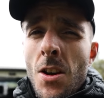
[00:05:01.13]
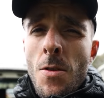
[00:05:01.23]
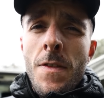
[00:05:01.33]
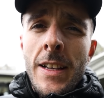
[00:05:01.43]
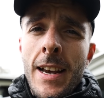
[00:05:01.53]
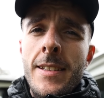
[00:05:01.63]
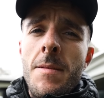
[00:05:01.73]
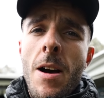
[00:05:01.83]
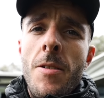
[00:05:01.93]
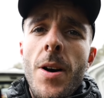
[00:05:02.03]
So, fantastic
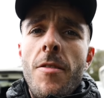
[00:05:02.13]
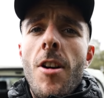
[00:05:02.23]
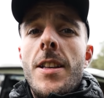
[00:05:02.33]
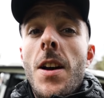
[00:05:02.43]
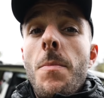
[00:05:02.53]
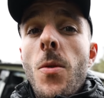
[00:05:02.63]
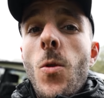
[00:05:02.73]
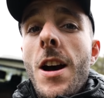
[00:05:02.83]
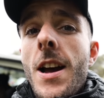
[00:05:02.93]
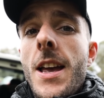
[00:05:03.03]
mountain bike ride done, but
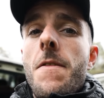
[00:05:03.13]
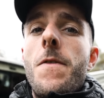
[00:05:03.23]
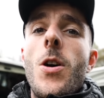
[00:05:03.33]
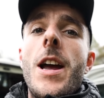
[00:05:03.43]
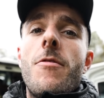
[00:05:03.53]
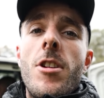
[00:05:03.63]
we are here for a